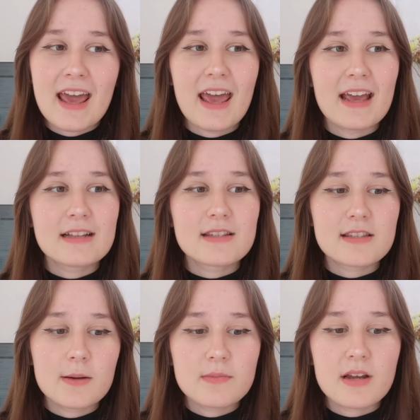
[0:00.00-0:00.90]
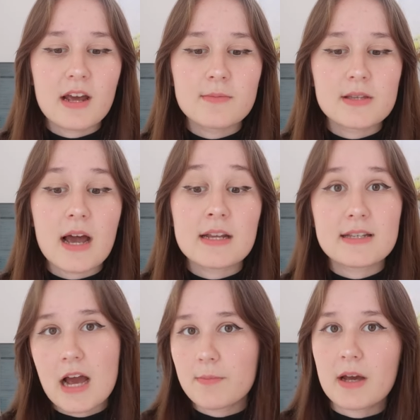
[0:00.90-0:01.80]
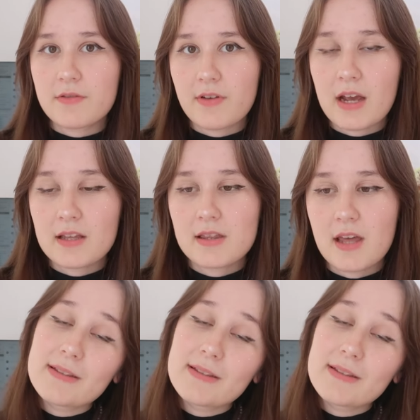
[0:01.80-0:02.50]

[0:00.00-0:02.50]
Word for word: and sometimes I doubt my faith,